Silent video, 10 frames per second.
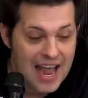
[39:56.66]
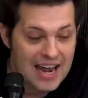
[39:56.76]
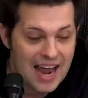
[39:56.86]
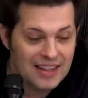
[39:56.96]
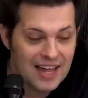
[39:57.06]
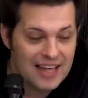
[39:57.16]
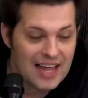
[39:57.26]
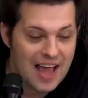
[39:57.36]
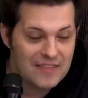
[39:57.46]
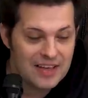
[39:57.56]
and I like
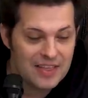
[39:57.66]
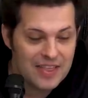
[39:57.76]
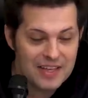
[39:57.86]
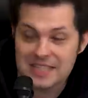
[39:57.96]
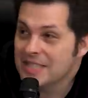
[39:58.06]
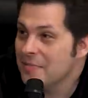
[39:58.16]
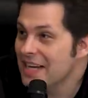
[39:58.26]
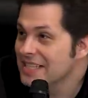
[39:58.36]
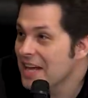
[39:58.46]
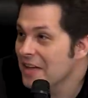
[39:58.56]
having things to
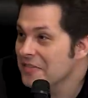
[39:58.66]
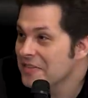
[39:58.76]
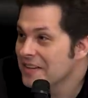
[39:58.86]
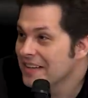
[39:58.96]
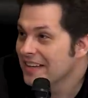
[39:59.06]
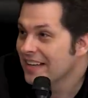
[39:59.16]
myself.